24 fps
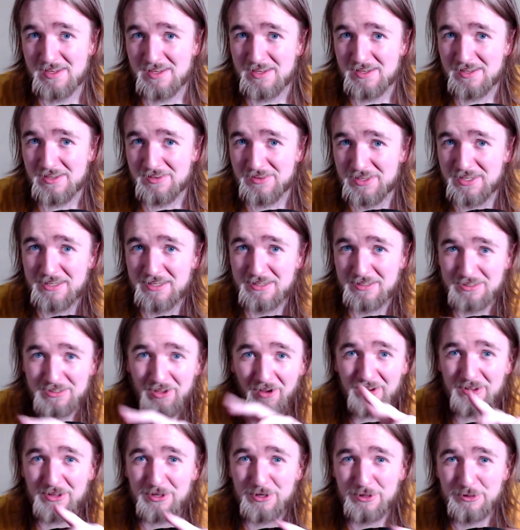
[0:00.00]
The
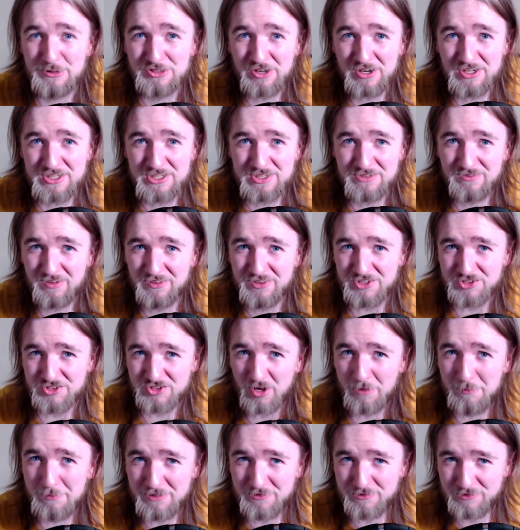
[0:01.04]
guy who tried to run the
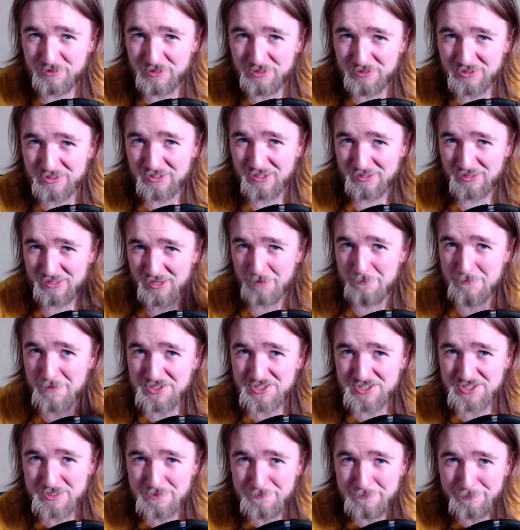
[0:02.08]
Trump livery on the car that I
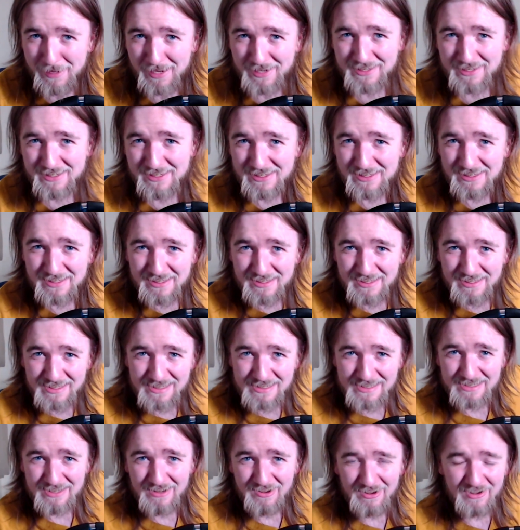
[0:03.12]
mentioned back
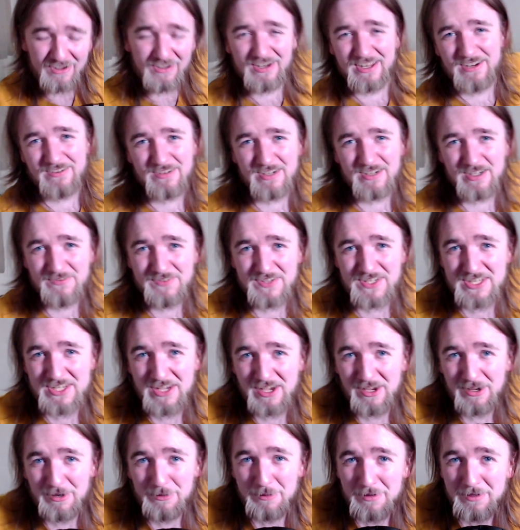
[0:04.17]
earlier in the
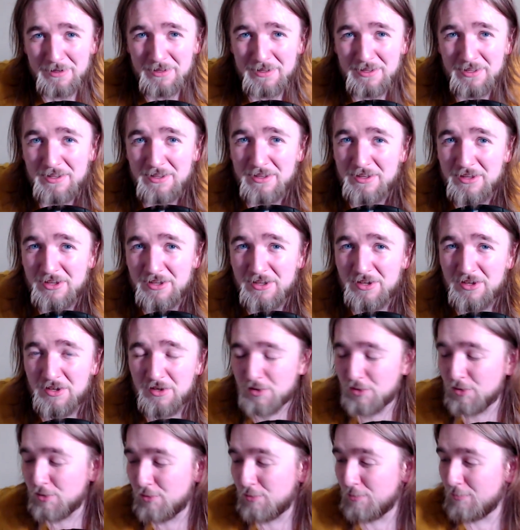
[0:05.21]
video,
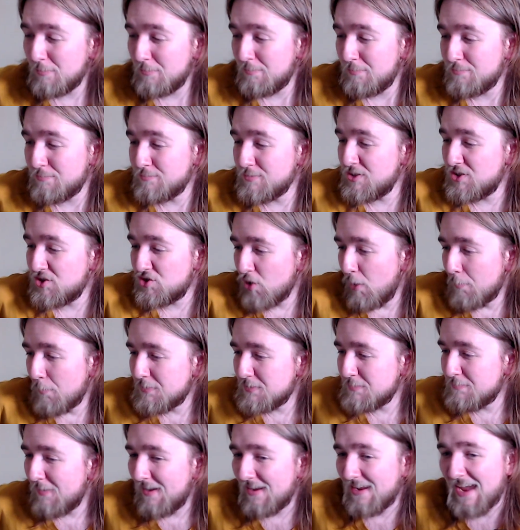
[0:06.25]
who was dropped
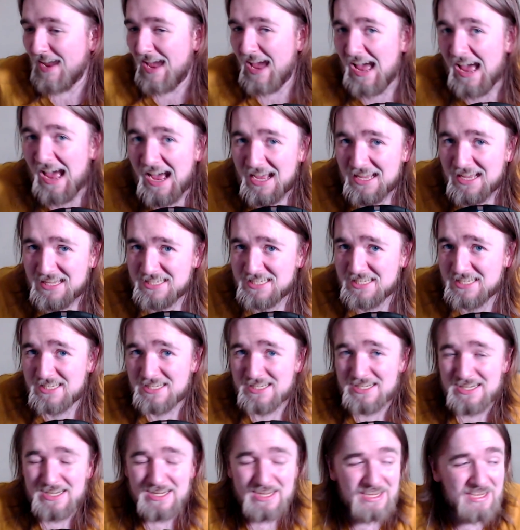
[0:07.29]
by Haas
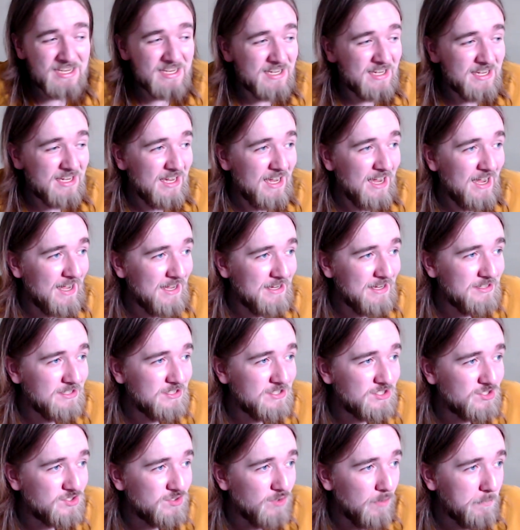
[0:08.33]
and
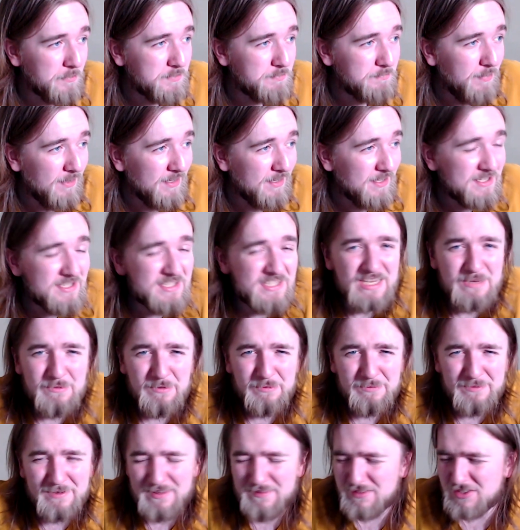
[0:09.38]
dropped by his team, I
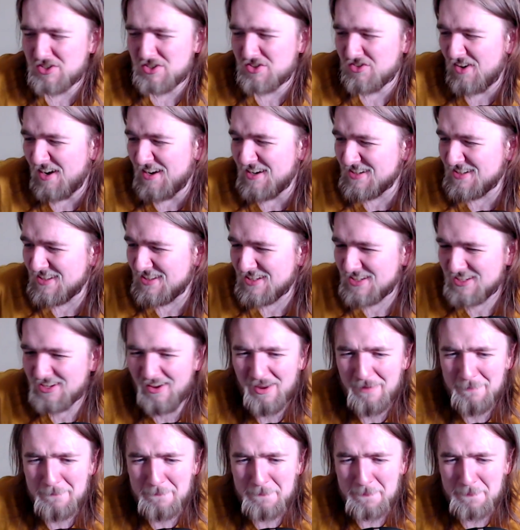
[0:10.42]
believe it was Trident at the time,